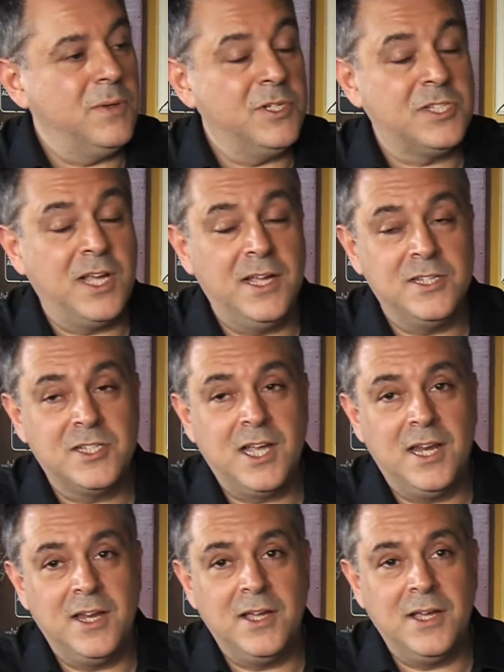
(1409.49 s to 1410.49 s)
Well,
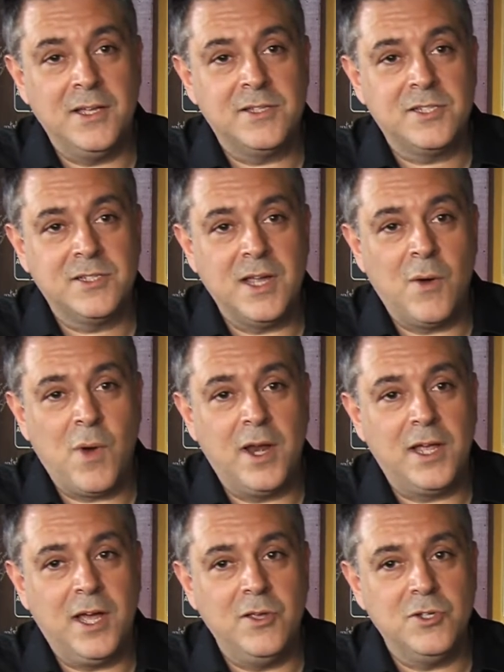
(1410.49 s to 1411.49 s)
it's
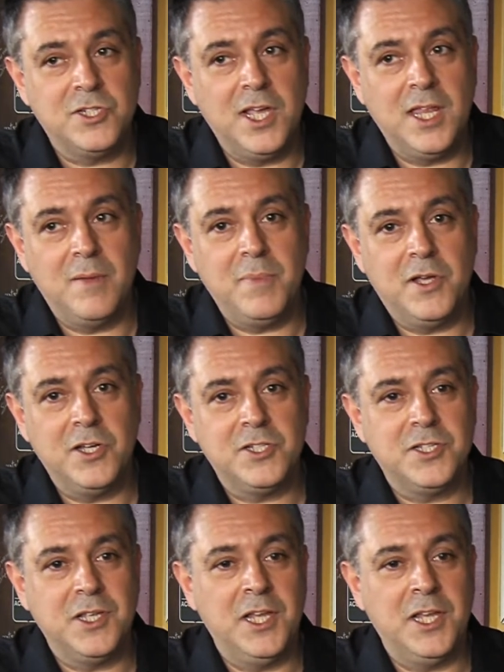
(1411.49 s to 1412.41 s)
ironic how you say that because